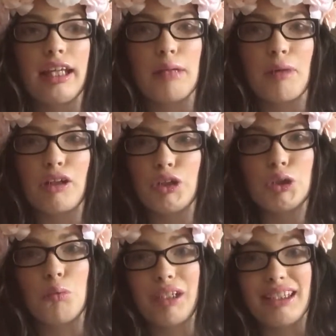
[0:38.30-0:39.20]
came out in
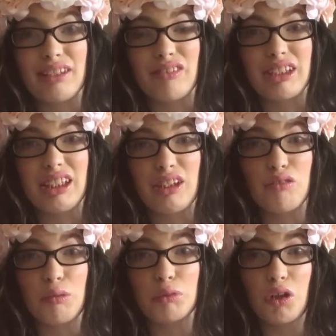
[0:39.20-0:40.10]
2017
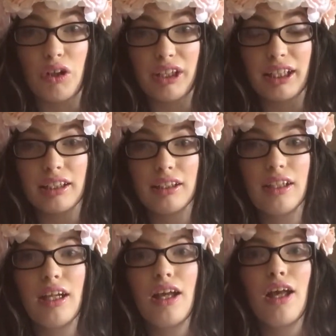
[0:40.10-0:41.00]
from Target.
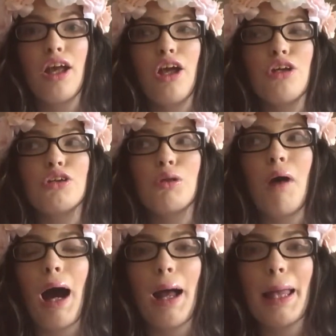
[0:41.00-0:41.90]

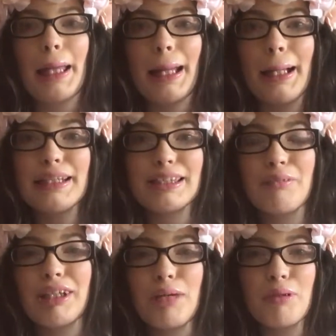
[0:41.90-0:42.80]
So it's
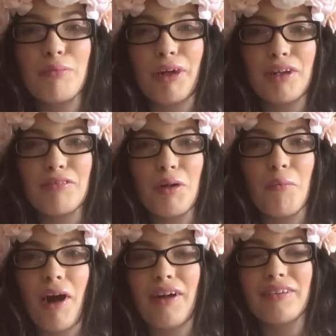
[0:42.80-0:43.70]
something I've been wearing for a
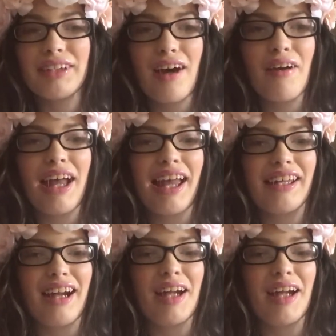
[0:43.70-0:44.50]
while now, and